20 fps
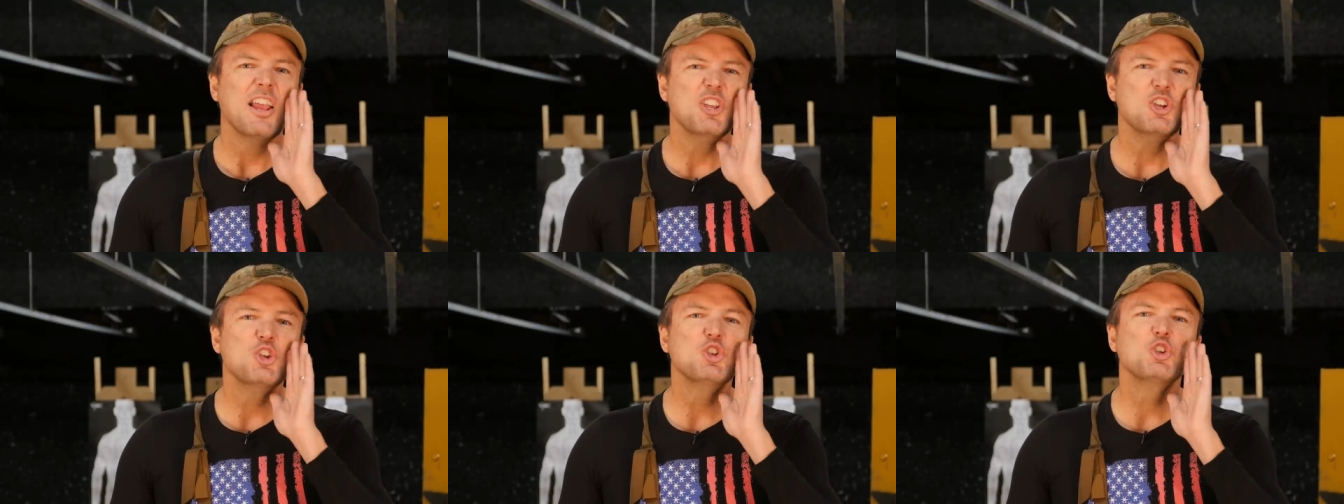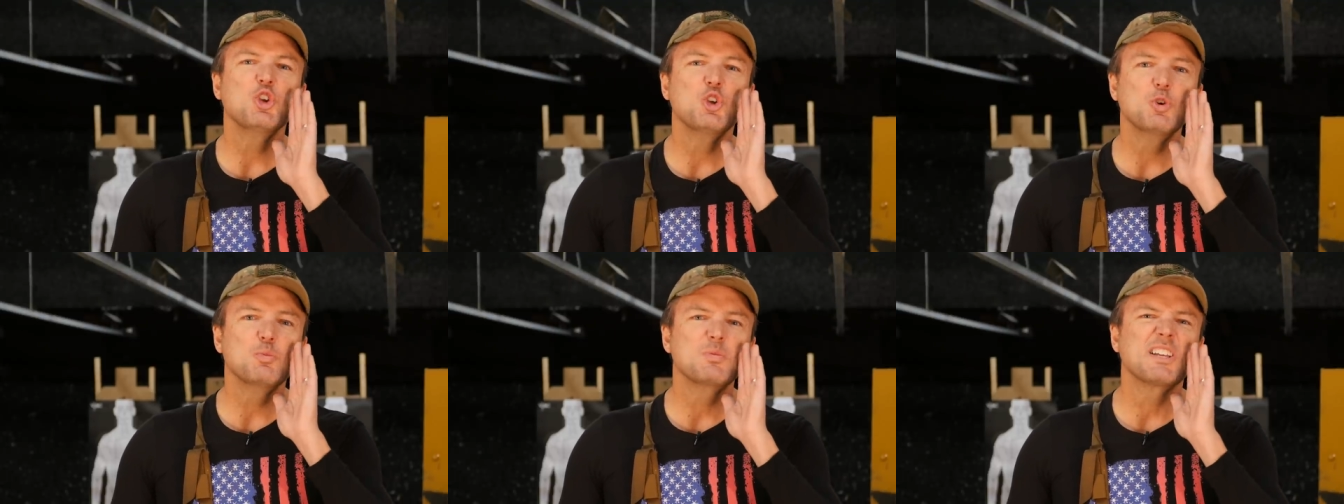
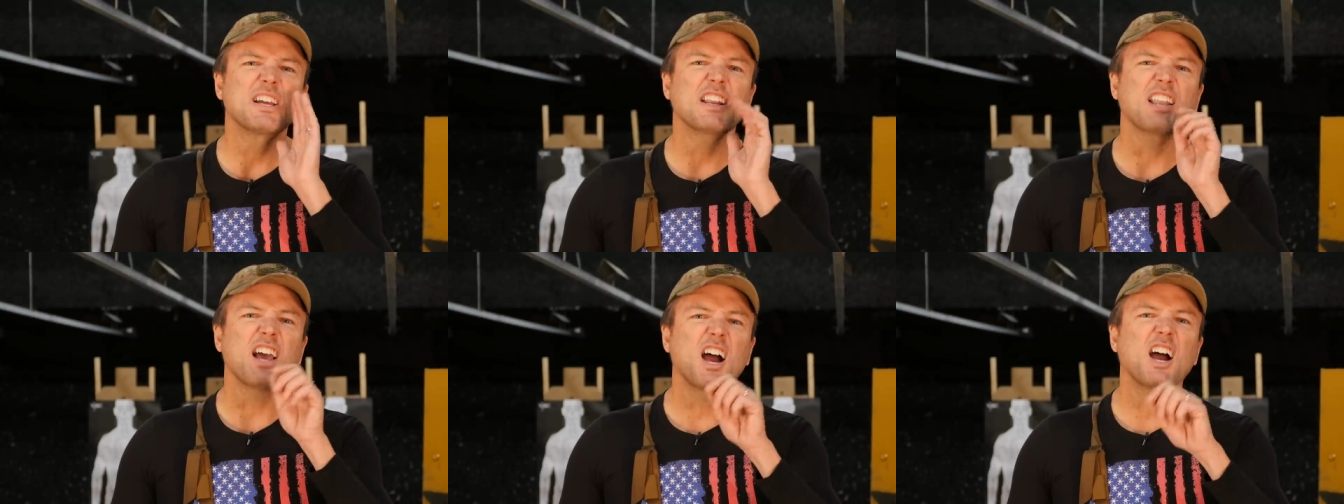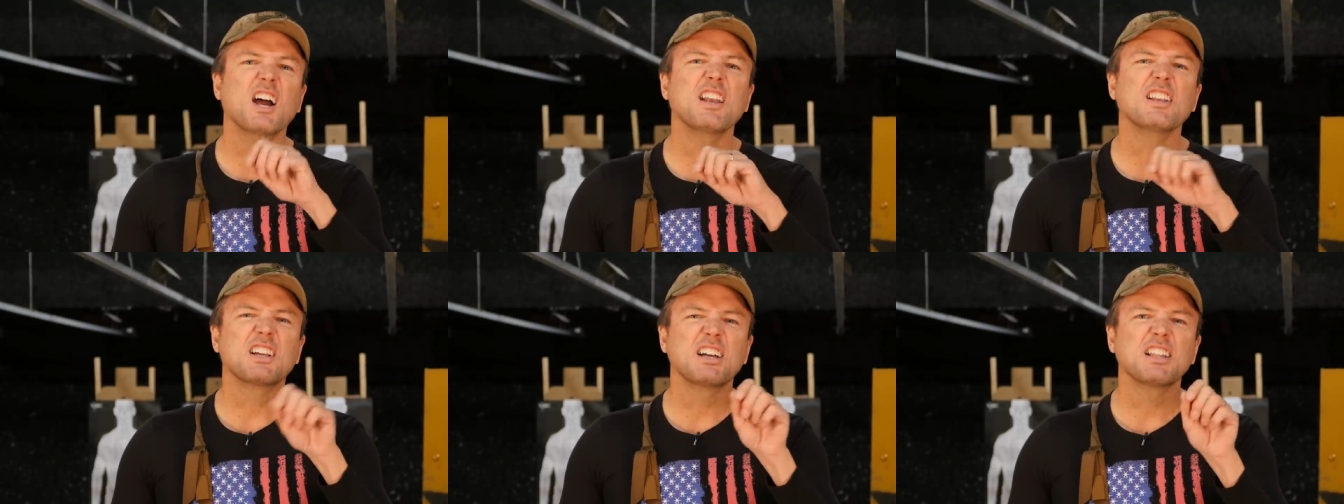YouTube's going to
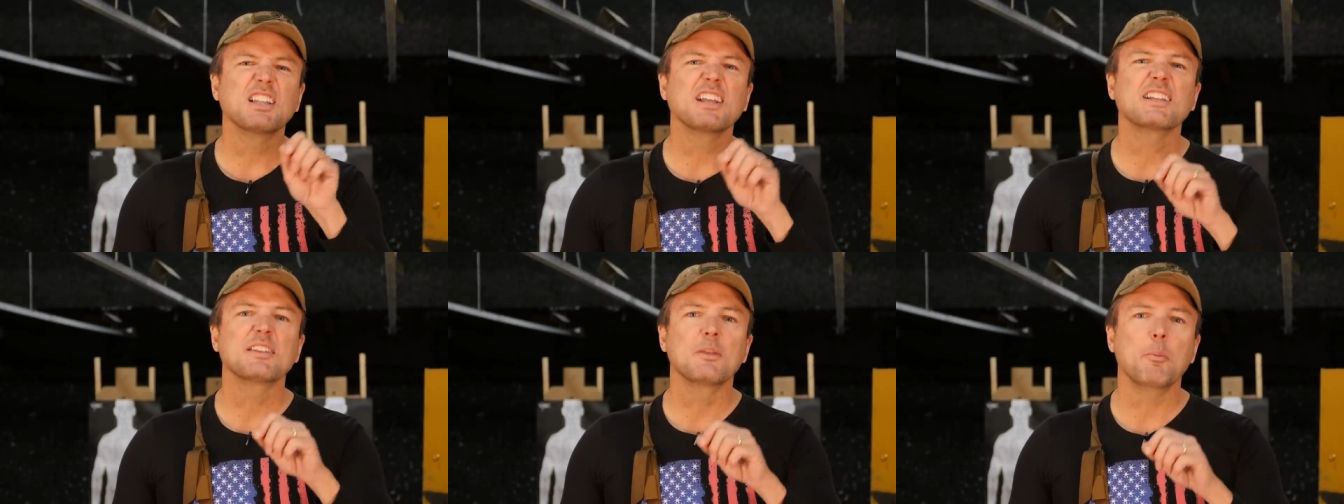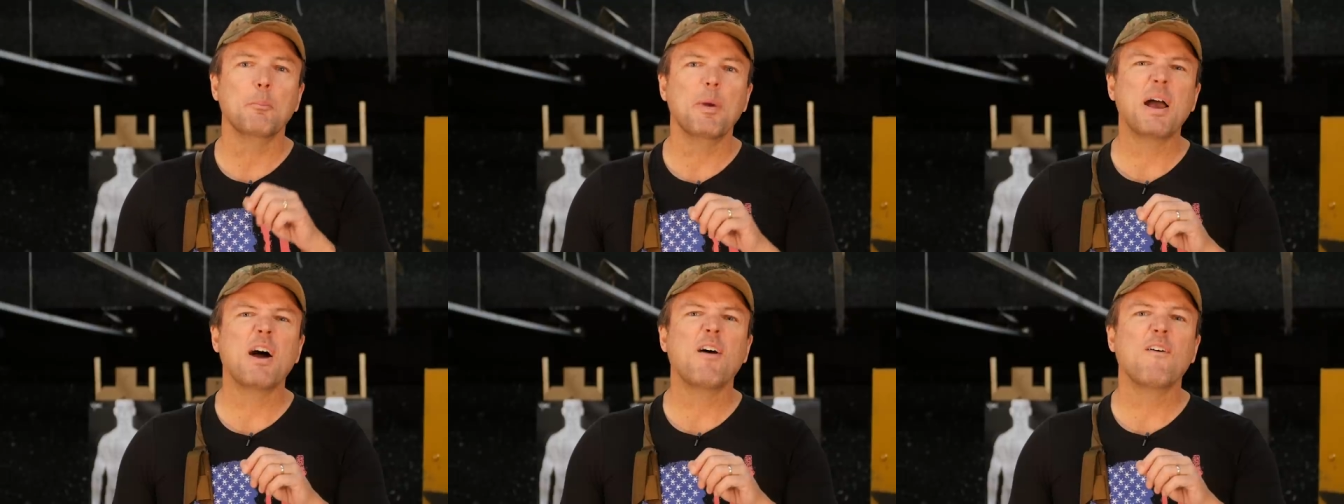unclick the
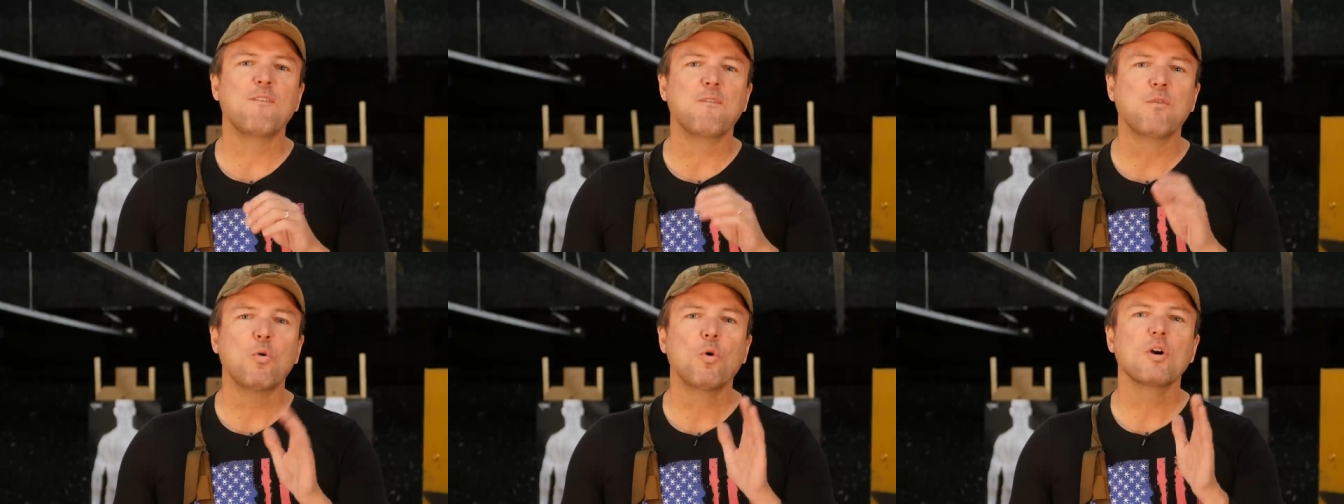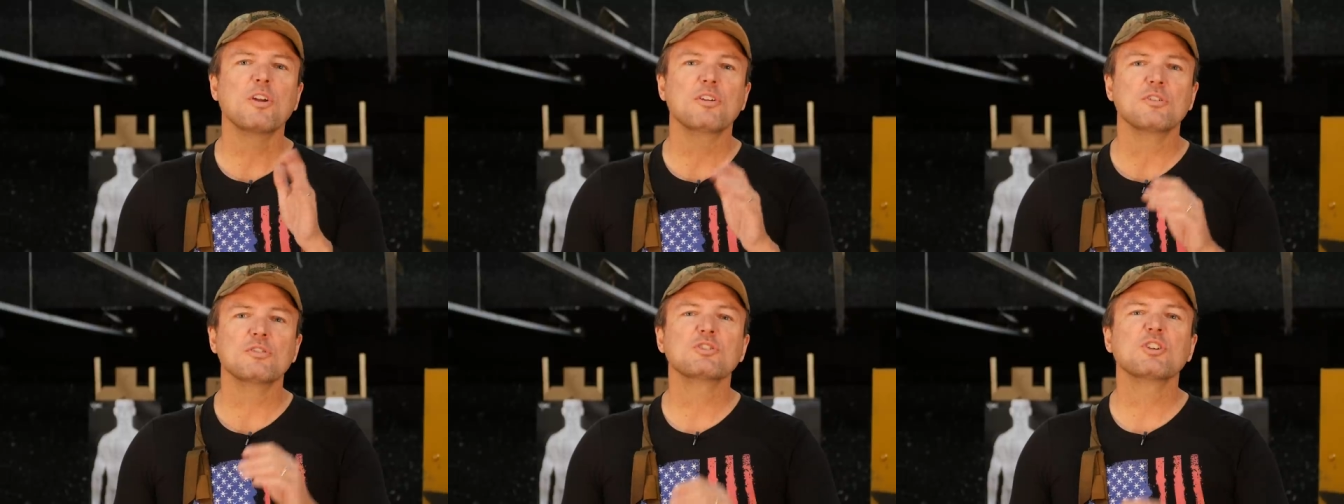bell for you,